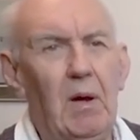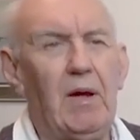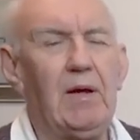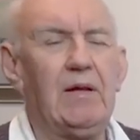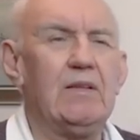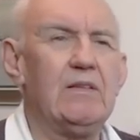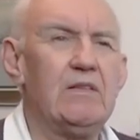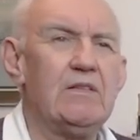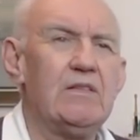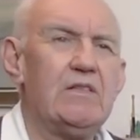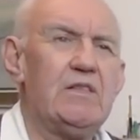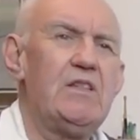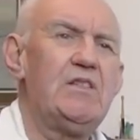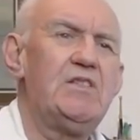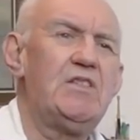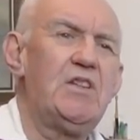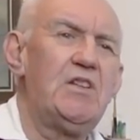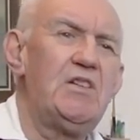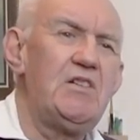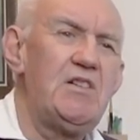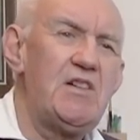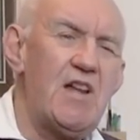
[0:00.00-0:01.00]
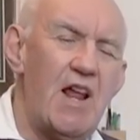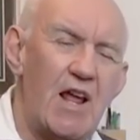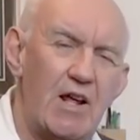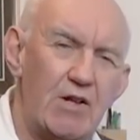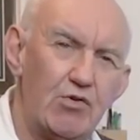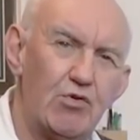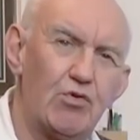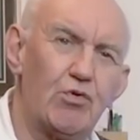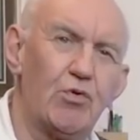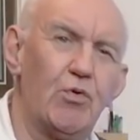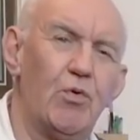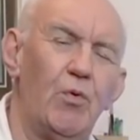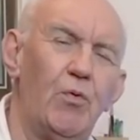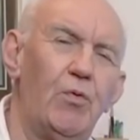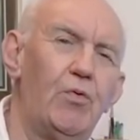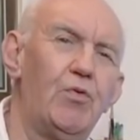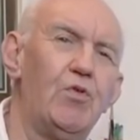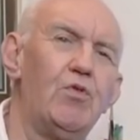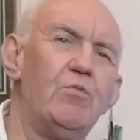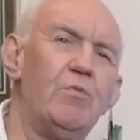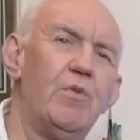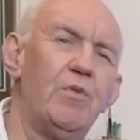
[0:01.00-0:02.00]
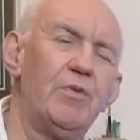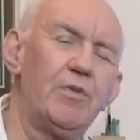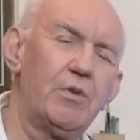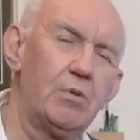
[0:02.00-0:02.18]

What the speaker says: bands, it's a natural form of